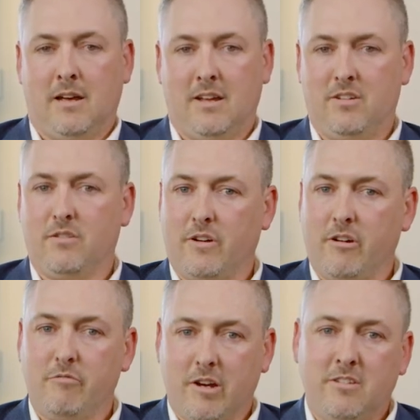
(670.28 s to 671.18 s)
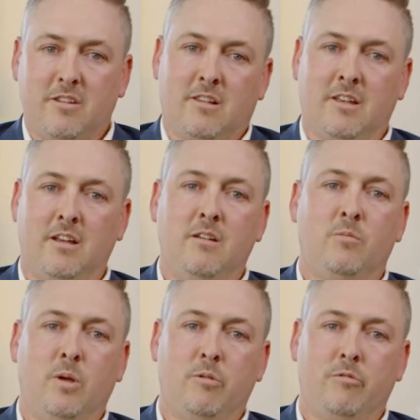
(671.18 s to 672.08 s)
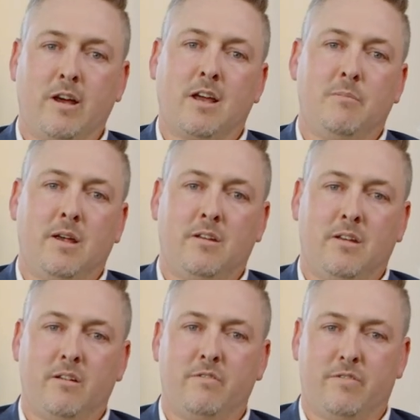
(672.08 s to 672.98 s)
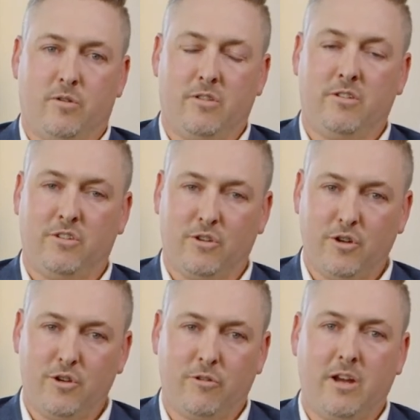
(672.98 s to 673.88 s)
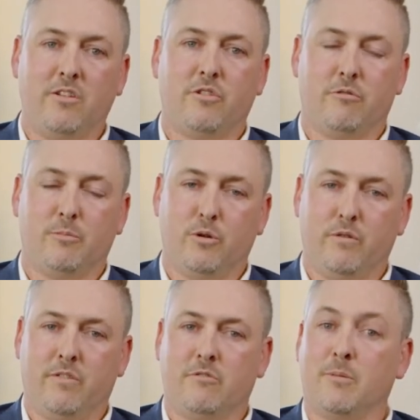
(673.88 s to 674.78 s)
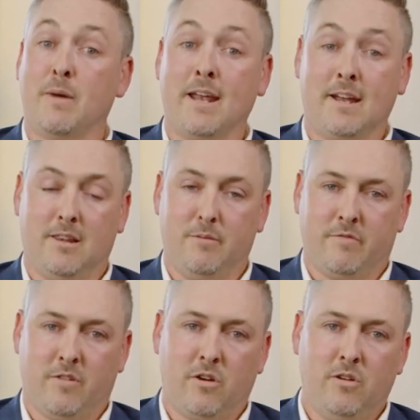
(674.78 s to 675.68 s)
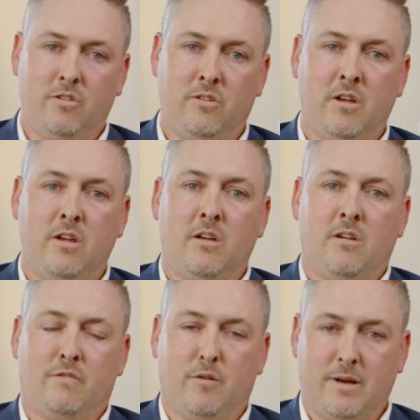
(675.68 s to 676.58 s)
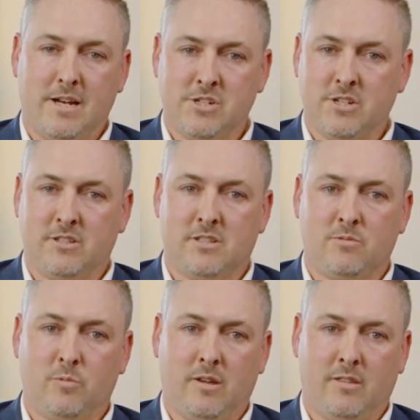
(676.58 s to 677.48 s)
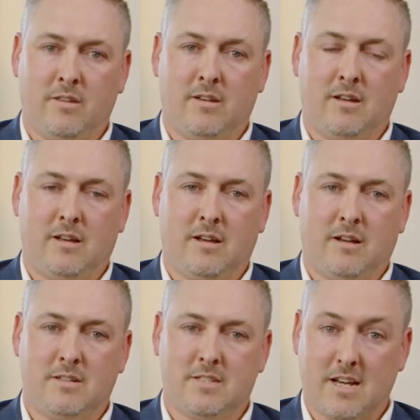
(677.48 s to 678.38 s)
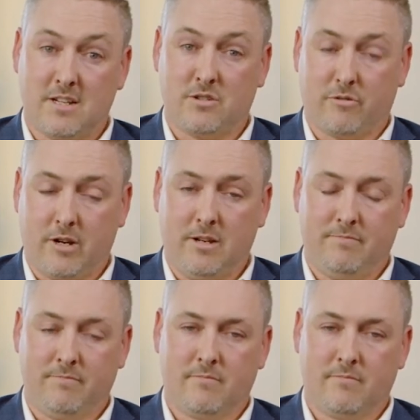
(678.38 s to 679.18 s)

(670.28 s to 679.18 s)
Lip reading: Until very recently, we were recommending further surgery to remove the remaining lymph nodes for patients with stage 3.